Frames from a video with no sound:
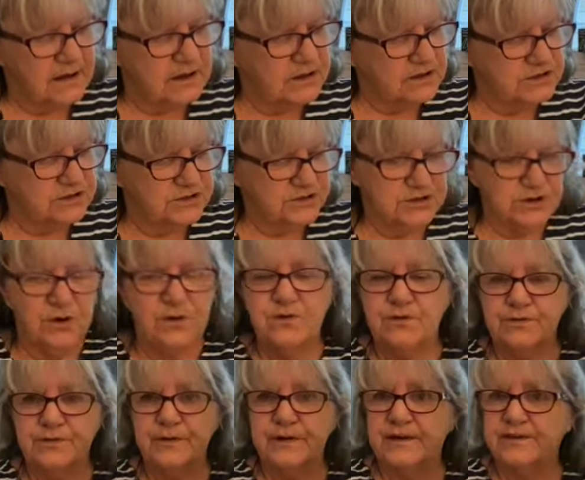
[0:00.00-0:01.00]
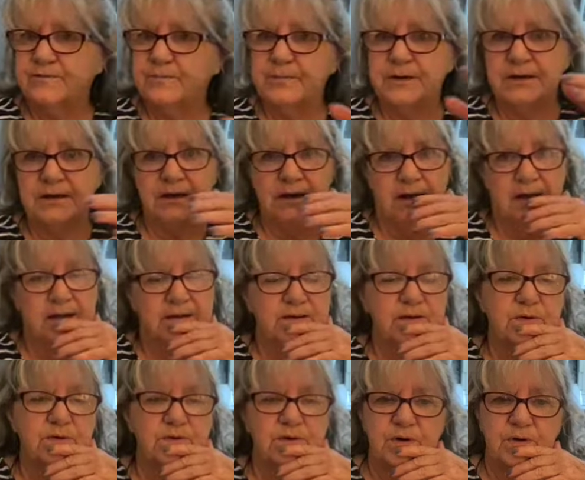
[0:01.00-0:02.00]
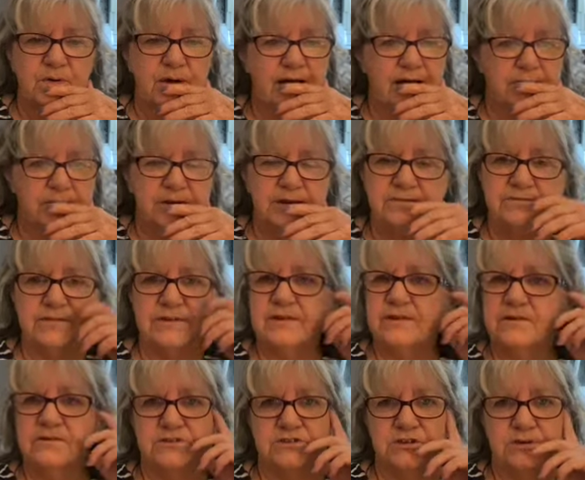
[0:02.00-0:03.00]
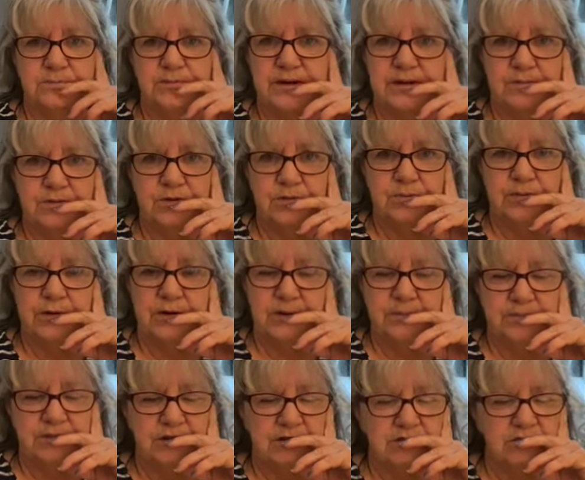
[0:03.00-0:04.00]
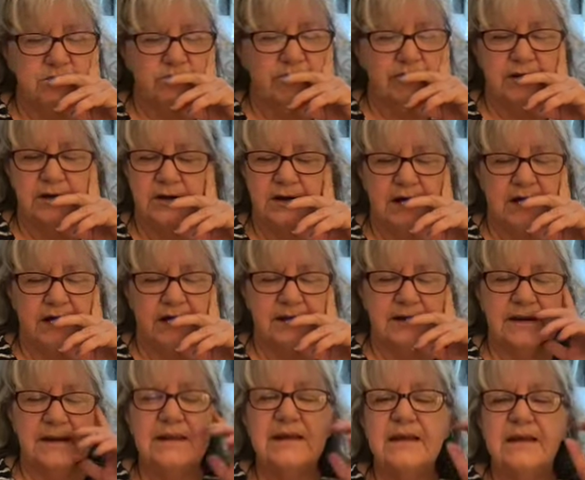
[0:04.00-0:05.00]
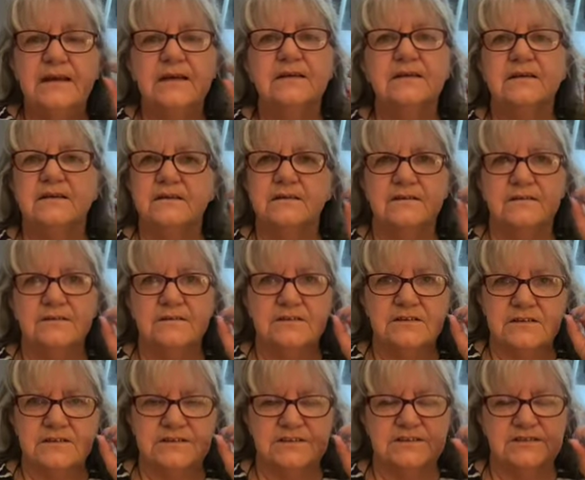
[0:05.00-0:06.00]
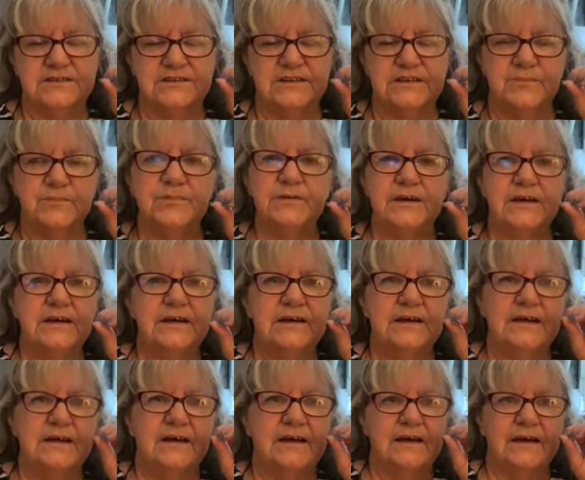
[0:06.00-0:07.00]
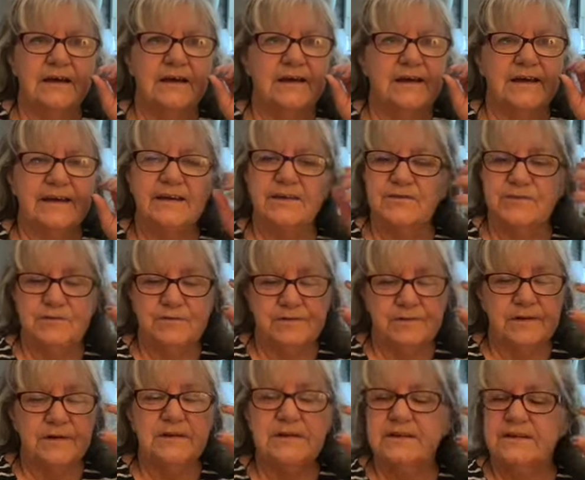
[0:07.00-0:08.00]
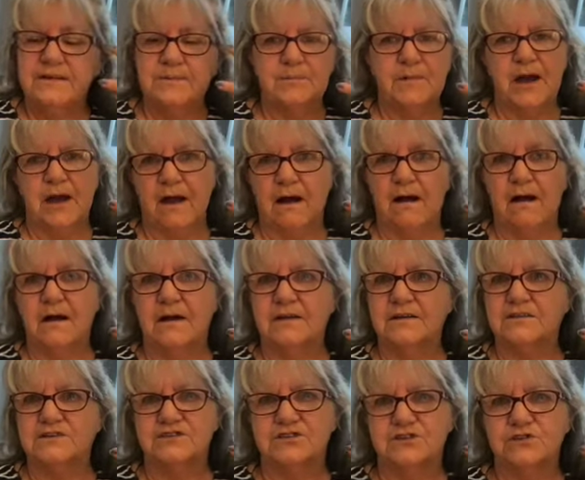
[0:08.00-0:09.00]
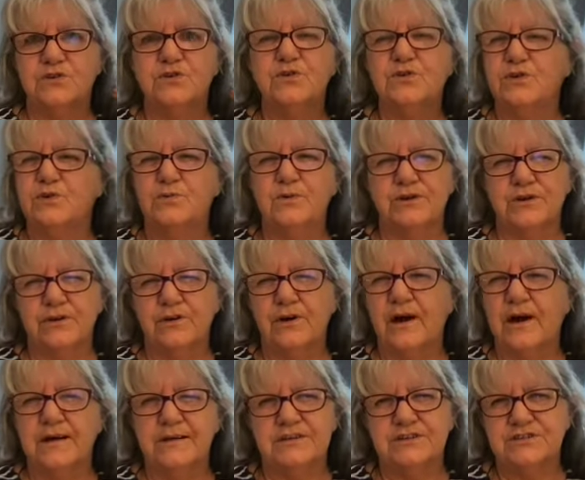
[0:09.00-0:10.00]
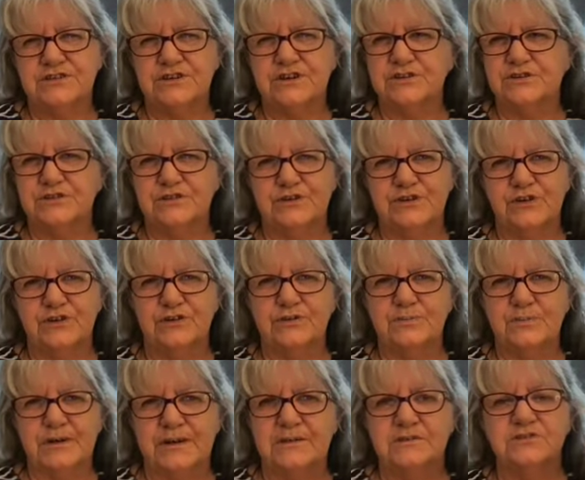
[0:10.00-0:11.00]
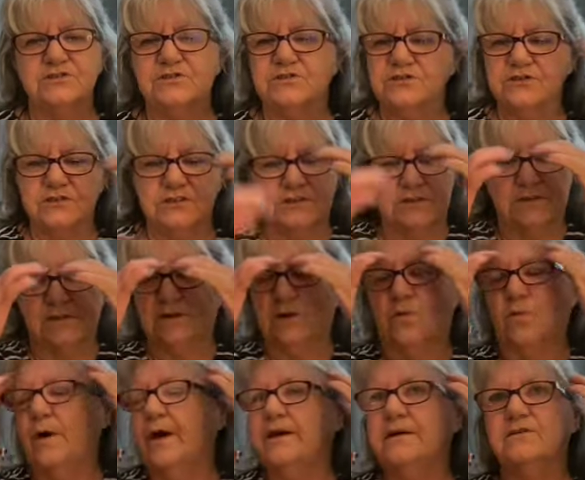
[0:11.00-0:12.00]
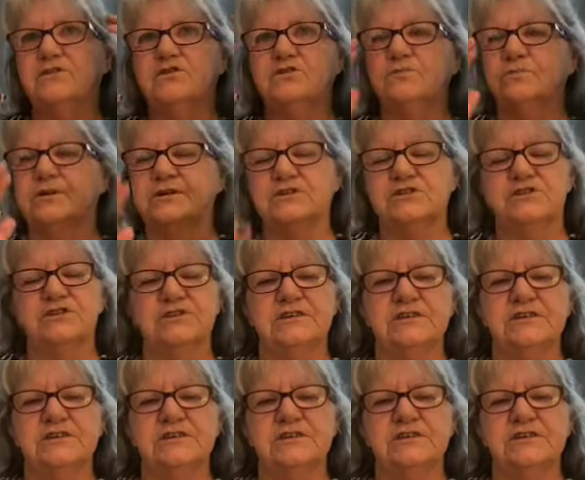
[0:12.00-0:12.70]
So forgive me, I don't know how many videos I'll be able to put up this week. I need to sleep, and I can feel it in my eyes. You know, you, when your eyes start to hurt because you're just awake too much.